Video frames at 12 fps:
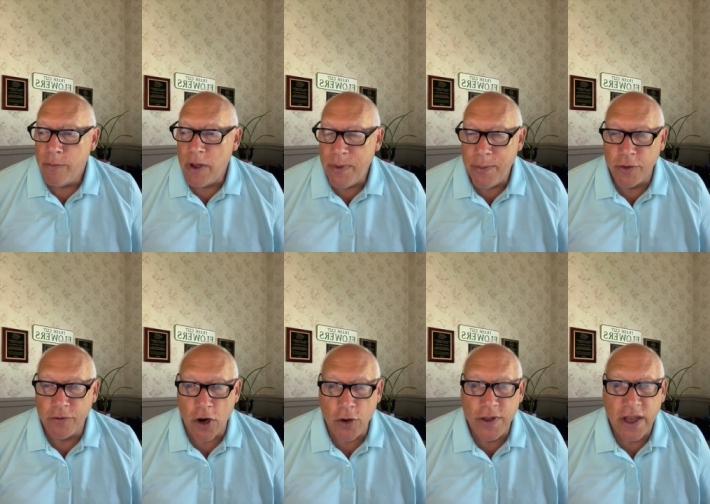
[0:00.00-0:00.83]
but people
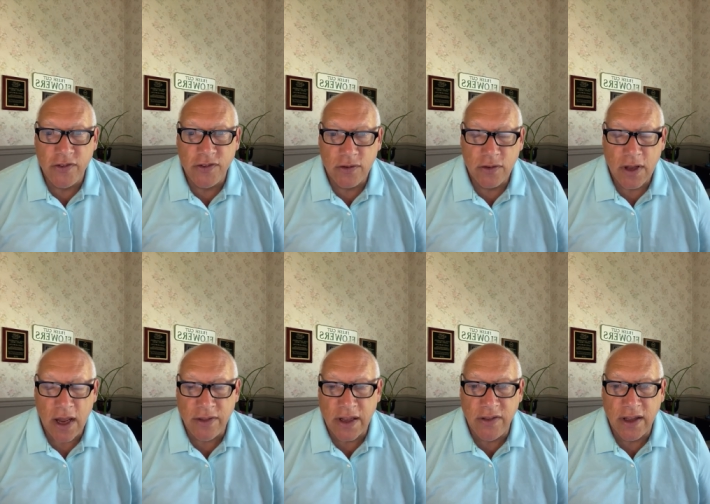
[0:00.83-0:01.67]
grow those
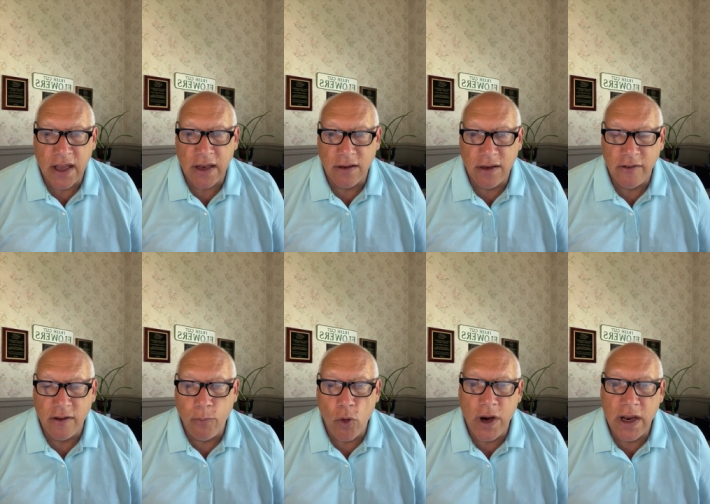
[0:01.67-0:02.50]
and then they get
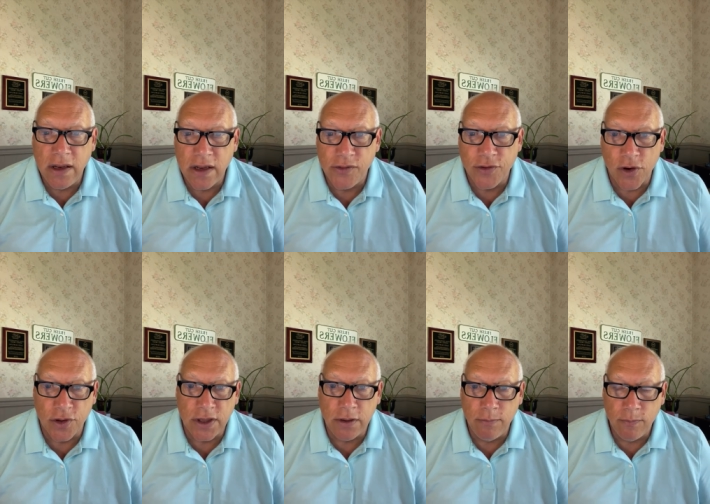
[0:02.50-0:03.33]
disappointed because they're
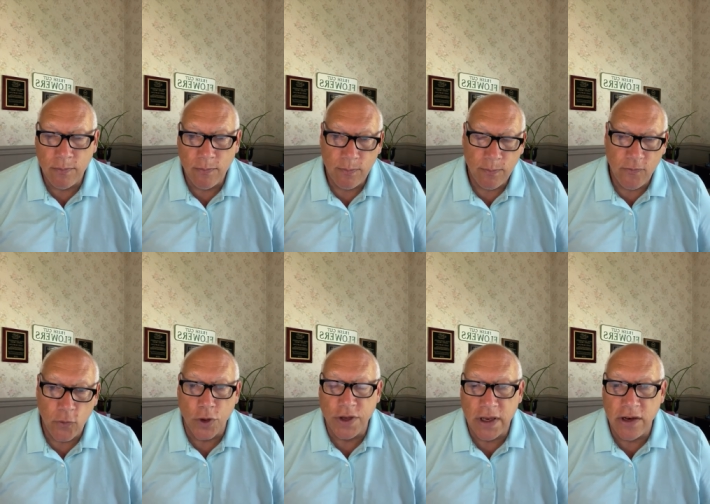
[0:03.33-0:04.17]
only
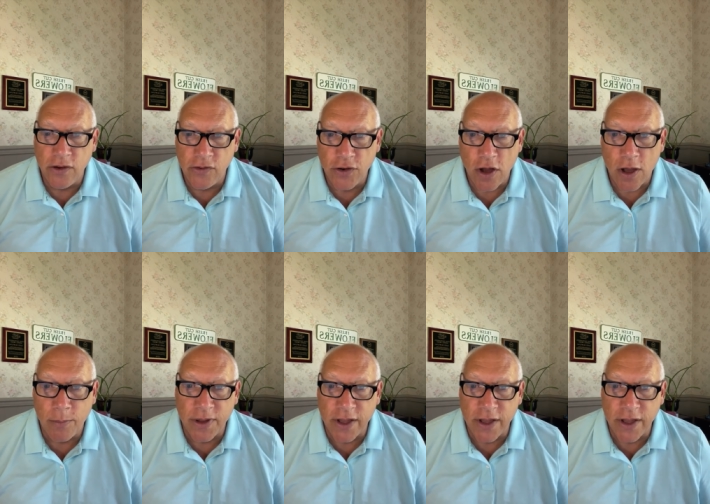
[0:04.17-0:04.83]
14 inches tall.